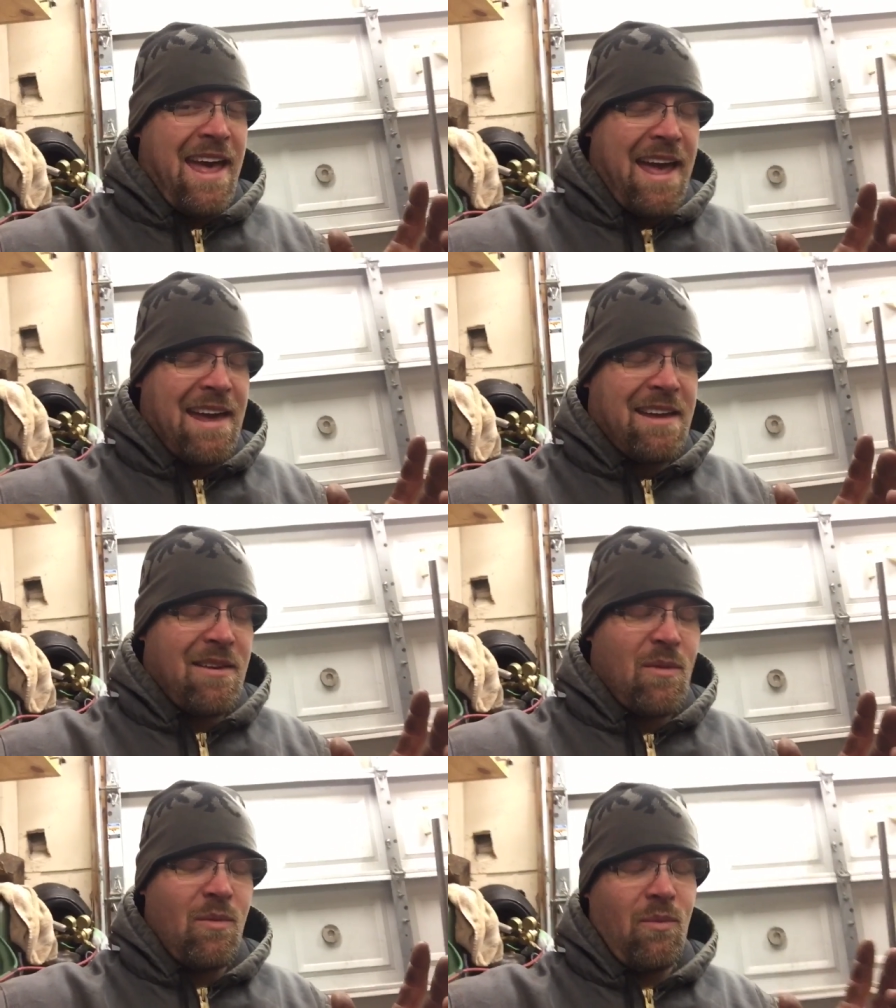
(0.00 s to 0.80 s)
take
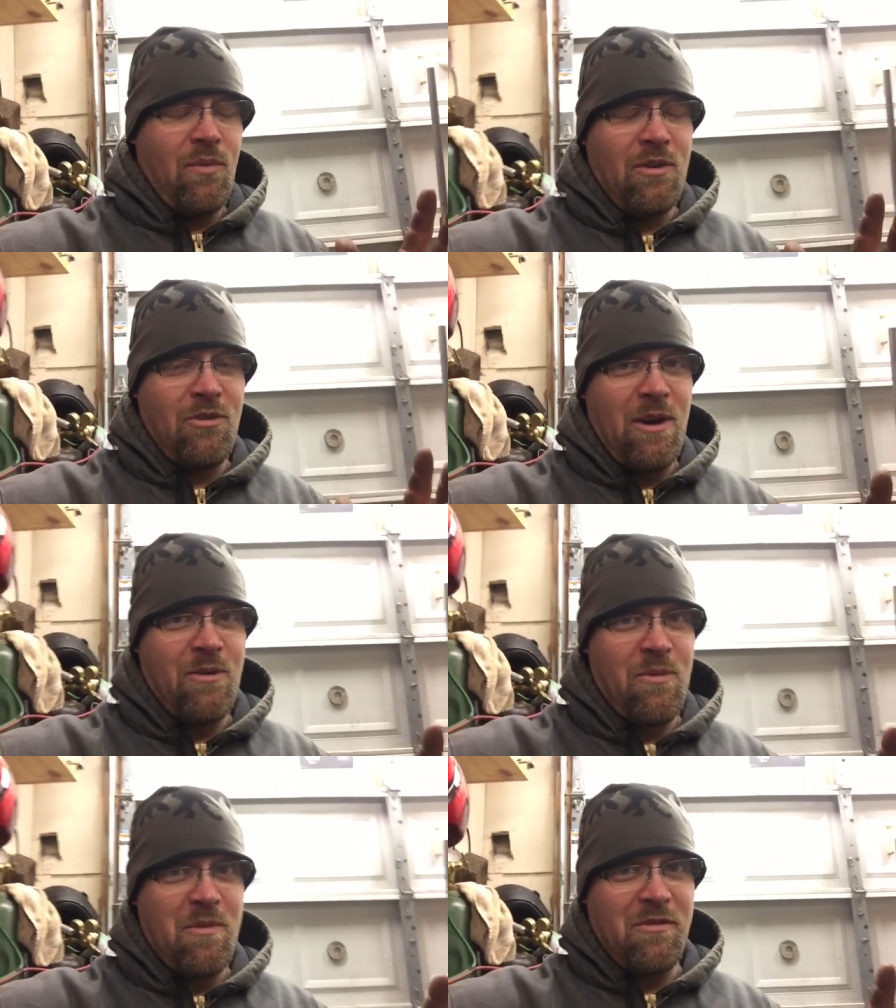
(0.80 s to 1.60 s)
when trying
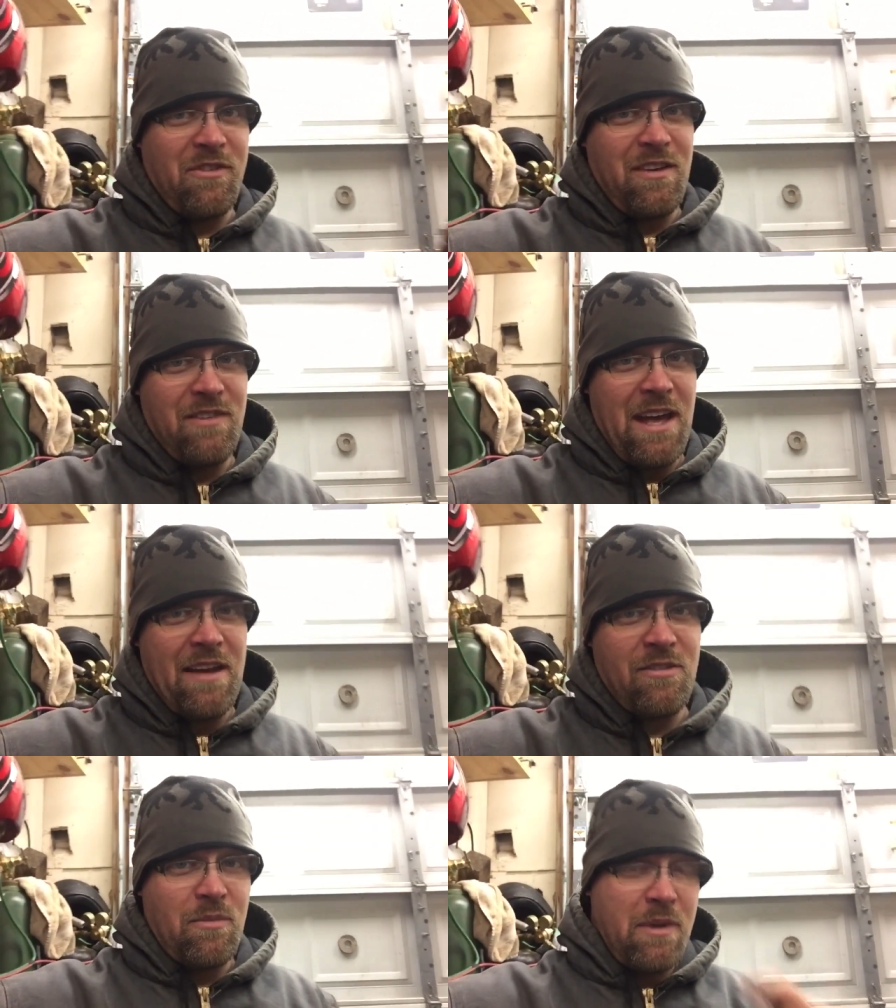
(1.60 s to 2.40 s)
to remove CV
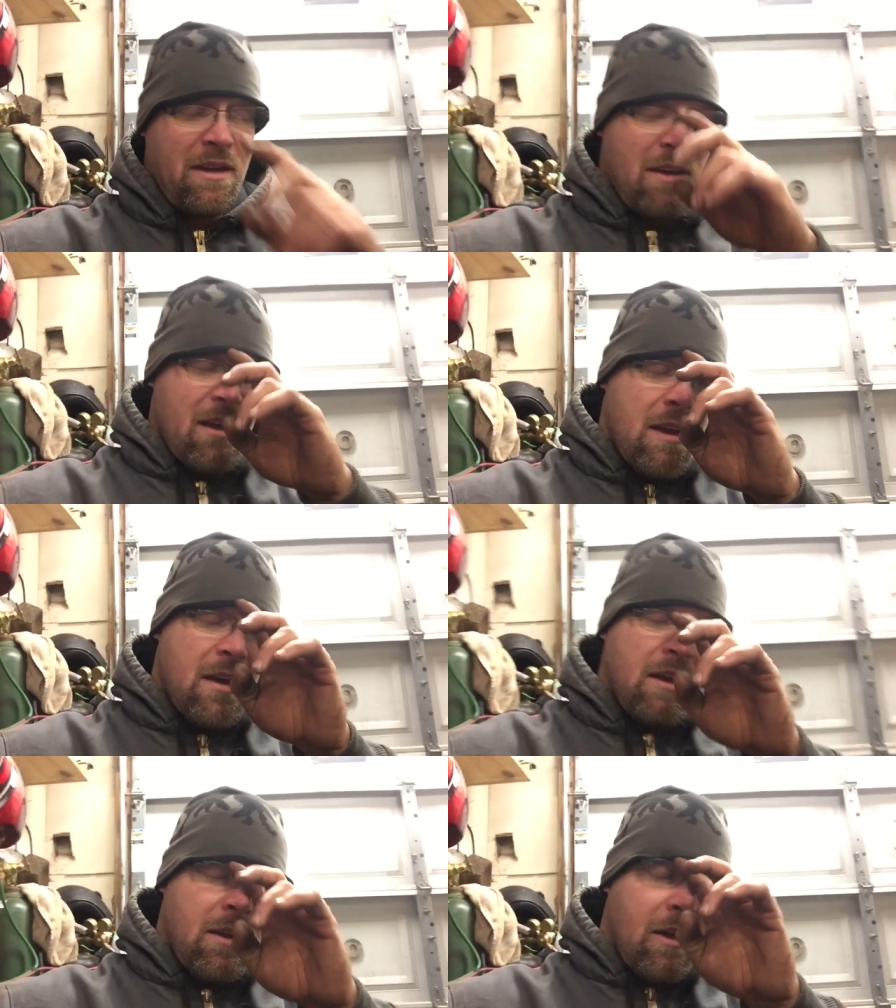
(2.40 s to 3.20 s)
axle, but
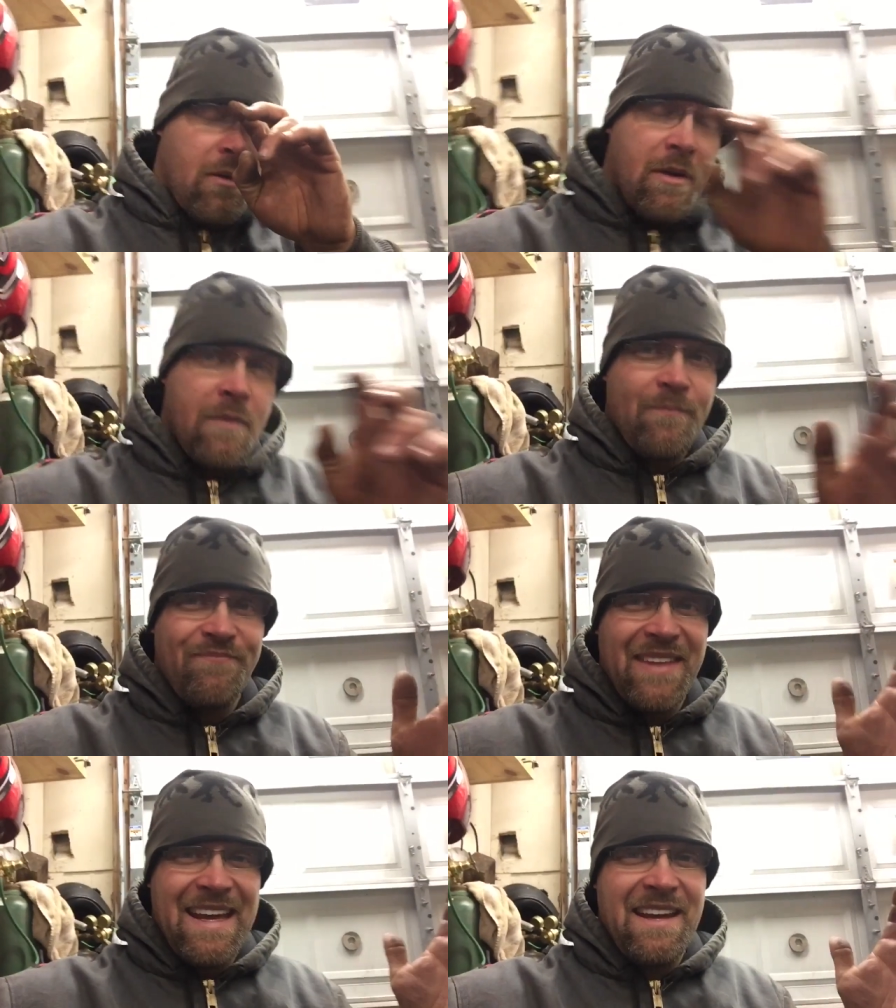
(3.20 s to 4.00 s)
you know,
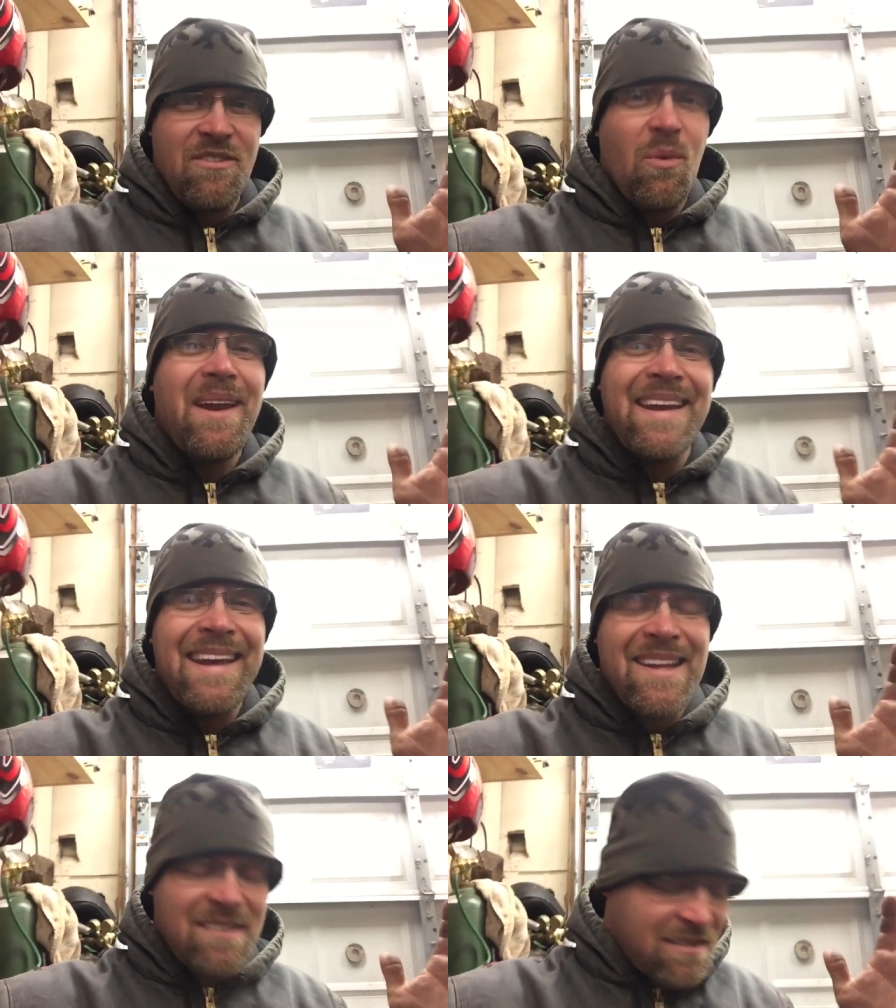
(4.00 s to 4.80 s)
it is what it
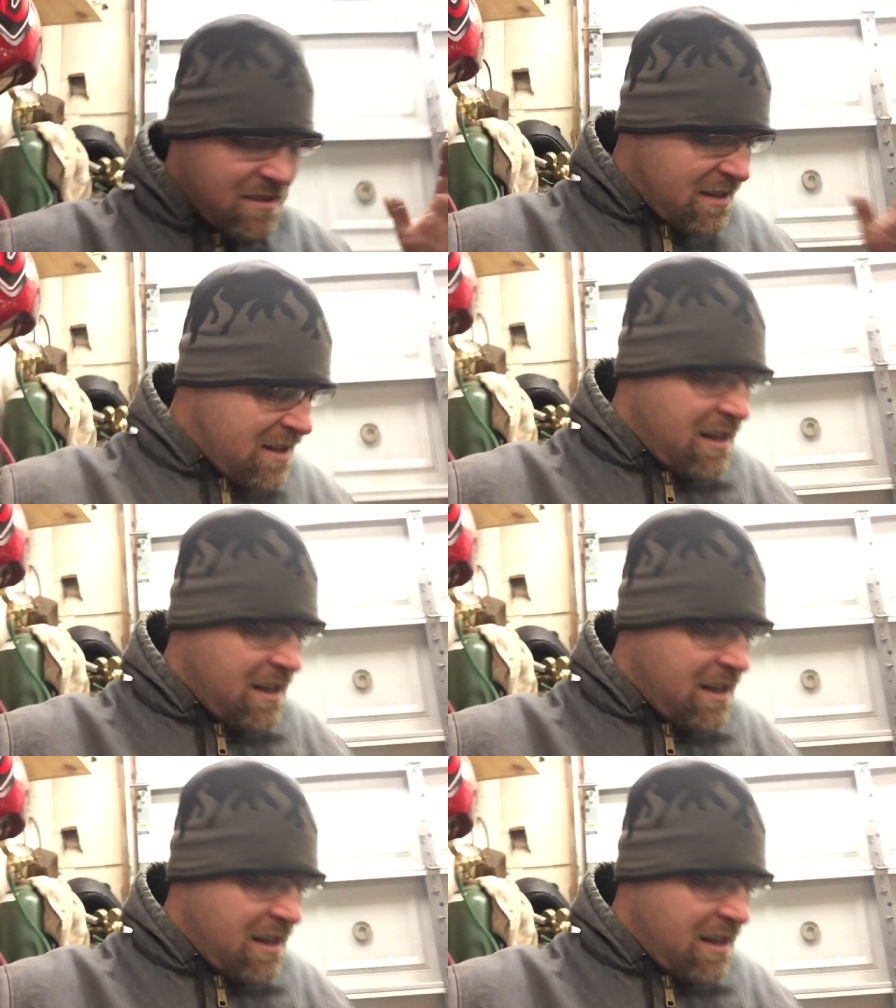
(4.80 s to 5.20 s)
is.